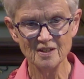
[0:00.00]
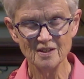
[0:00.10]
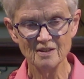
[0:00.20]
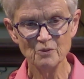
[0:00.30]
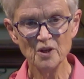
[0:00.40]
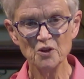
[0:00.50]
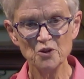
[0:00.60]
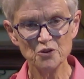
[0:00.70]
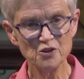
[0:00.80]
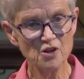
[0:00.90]
We are not
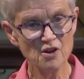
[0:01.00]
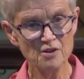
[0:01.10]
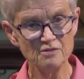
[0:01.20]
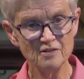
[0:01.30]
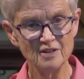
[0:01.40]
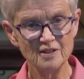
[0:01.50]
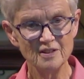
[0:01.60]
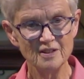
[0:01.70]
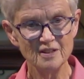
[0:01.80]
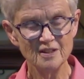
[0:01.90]
alone.
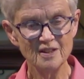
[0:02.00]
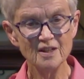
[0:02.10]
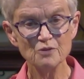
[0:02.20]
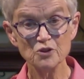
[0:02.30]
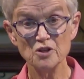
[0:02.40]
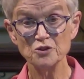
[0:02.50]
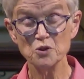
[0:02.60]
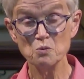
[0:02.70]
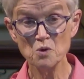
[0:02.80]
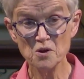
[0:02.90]
He gives us the
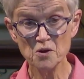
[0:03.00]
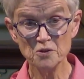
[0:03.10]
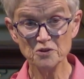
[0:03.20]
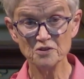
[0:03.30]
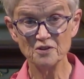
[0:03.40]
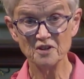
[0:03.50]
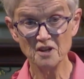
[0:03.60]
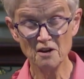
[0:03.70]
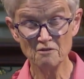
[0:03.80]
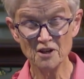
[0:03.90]
words, the
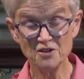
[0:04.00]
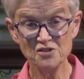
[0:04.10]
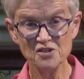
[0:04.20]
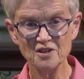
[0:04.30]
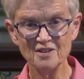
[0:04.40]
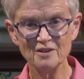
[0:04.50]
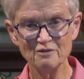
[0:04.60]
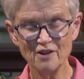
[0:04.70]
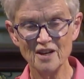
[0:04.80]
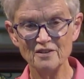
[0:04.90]
courage, the
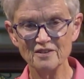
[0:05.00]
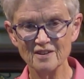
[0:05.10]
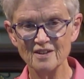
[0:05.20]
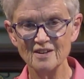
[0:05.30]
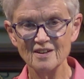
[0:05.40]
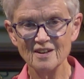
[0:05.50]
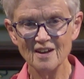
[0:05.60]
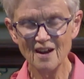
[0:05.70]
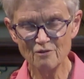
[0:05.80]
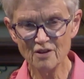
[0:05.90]
faith,
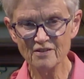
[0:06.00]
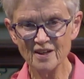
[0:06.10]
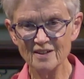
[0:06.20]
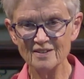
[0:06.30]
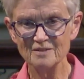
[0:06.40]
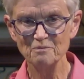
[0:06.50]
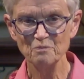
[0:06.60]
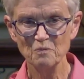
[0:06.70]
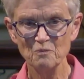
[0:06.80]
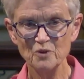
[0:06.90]
everything.
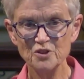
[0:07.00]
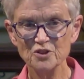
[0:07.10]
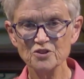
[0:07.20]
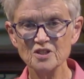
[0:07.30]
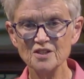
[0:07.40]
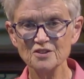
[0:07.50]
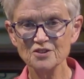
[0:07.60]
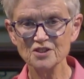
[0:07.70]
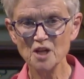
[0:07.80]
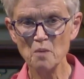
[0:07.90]
We just need to
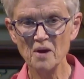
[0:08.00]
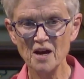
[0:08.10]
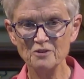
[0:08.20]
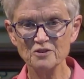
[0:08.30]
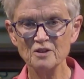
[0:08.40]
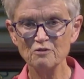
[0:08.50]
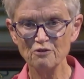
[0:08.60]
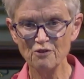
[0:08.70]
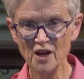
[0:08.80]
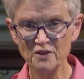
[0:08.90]
step out in
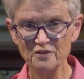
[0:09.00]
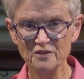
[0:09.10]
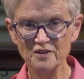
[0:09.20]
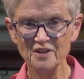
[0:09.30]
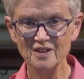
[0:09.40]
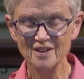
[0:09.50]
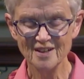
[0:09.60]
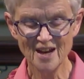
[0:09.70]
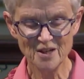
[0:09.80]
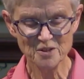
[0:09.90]
faith
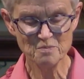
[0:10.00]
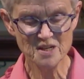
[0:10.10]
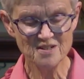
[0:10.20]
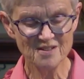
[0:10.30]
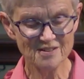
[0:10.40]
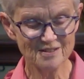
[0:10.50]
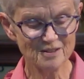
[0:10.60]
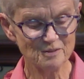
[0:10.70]
and obedience.